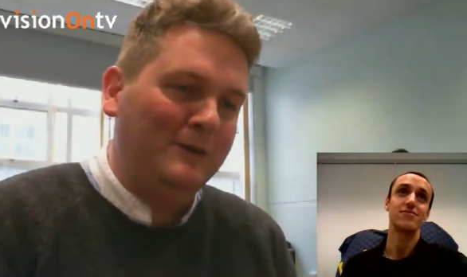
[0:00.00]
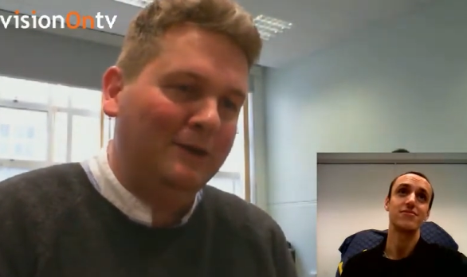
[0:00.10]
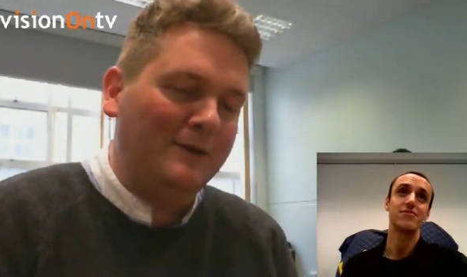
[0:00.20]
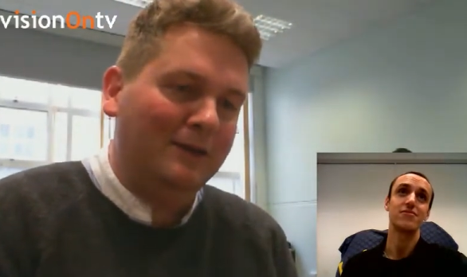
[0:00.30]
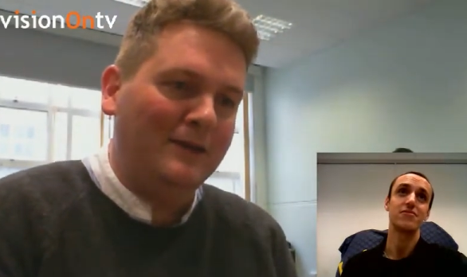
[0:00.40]
Speaker 1: that
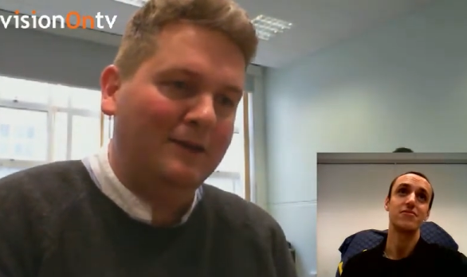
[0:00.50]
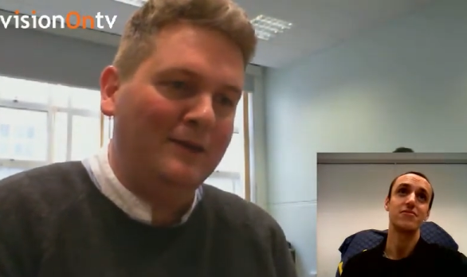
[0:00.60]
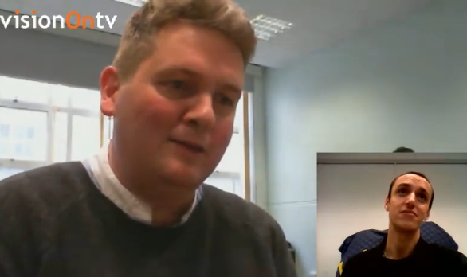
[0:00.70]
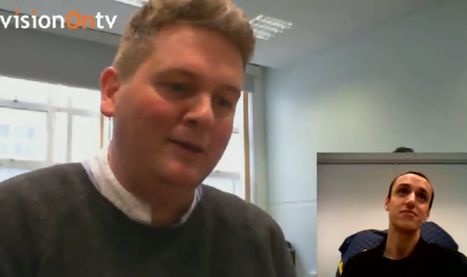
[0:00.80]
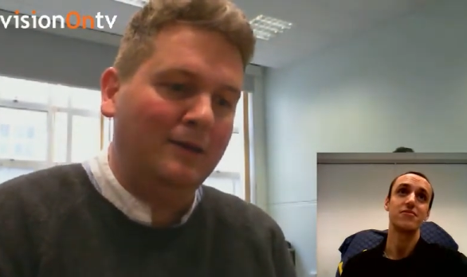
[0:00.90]
we're not going to
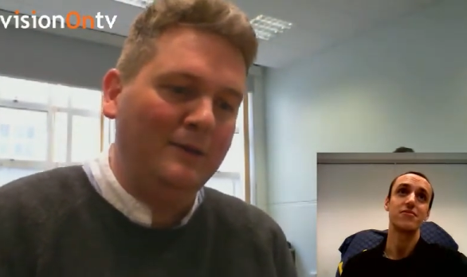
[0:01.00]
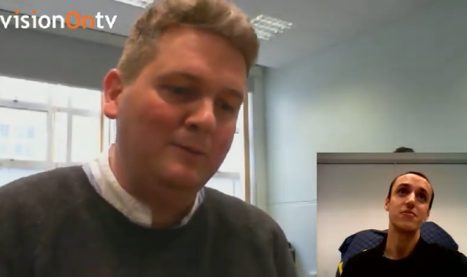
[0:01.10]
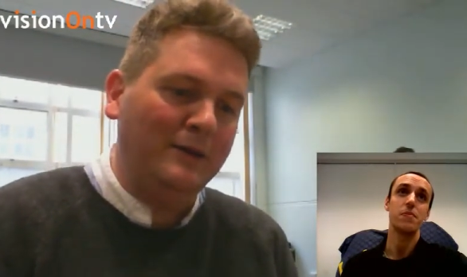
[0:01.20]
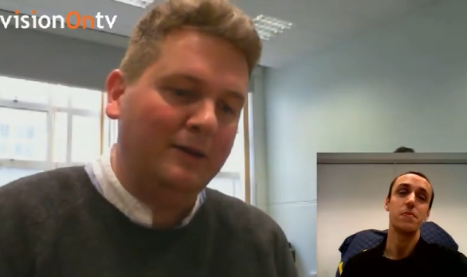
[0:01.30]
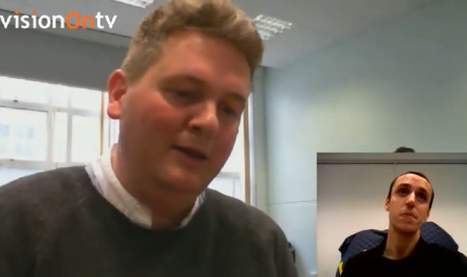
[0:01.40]
get it
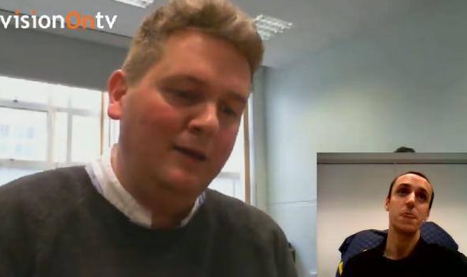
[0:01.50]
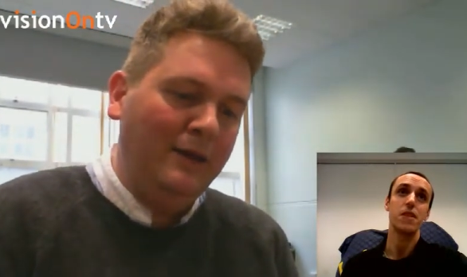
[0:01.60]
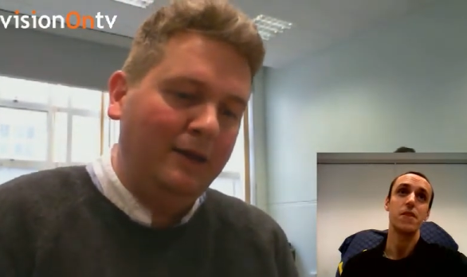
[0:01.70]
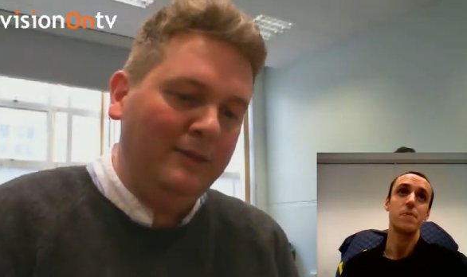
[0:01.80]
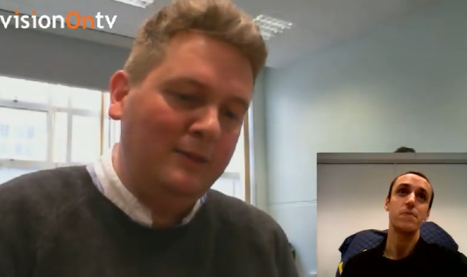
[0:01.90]
entirely right.
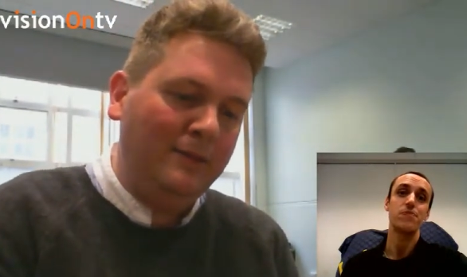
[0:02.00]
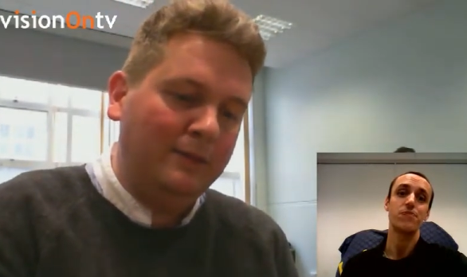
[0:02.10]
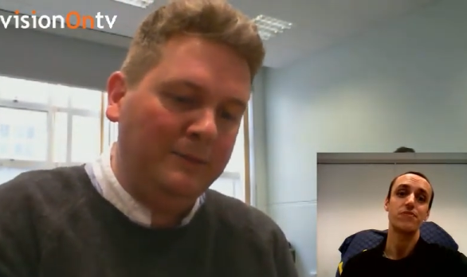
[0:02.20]
This